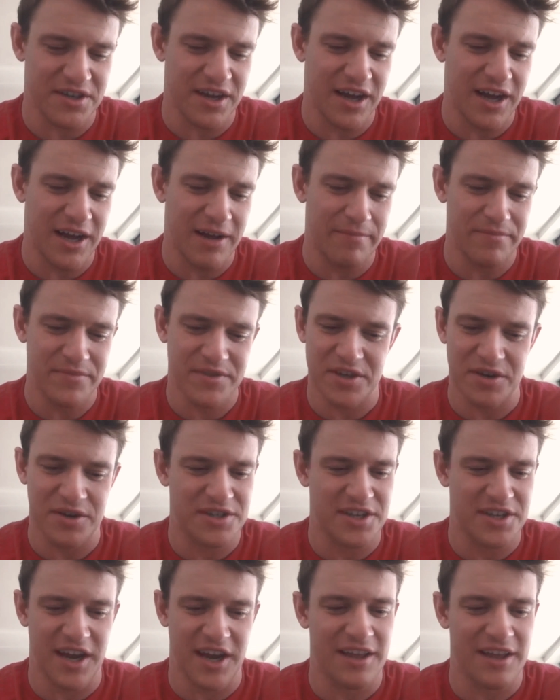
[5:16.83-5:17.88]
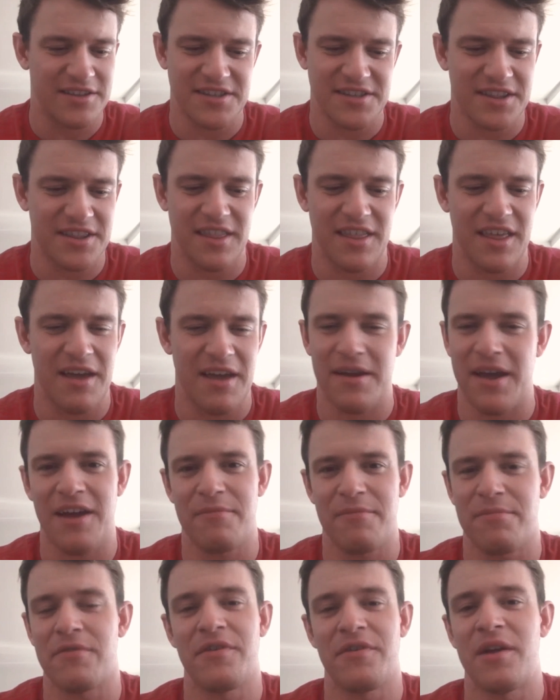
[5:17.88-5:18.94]
Um, so it's like it's they kind
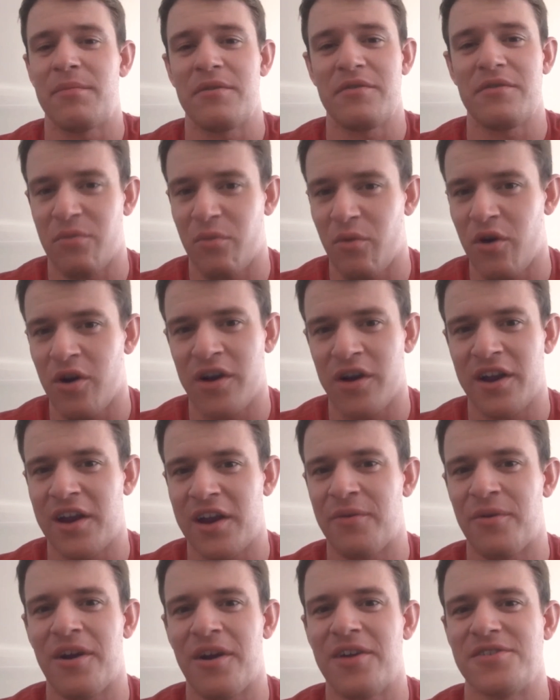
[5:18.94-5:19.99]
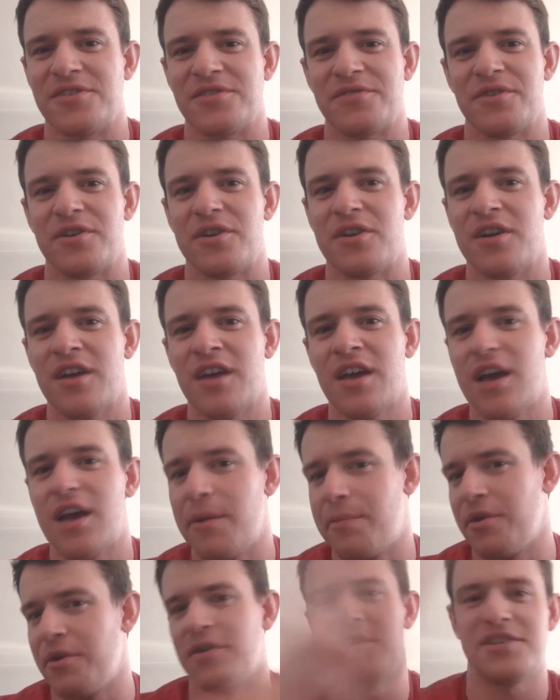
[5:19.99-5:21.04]
of prevent me from working anywhere else for a
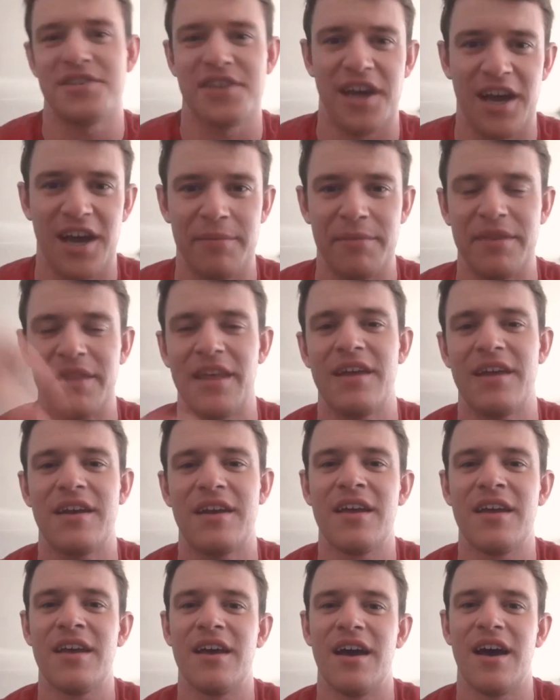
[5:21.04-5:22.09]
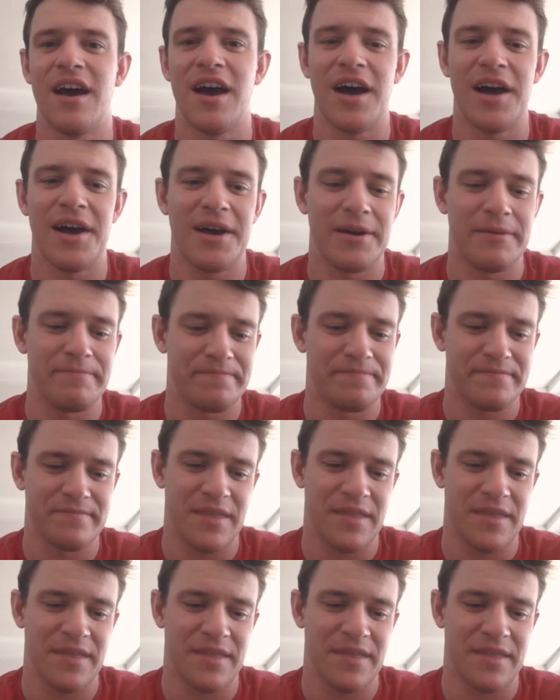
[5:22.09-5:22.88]
period of time, and then um,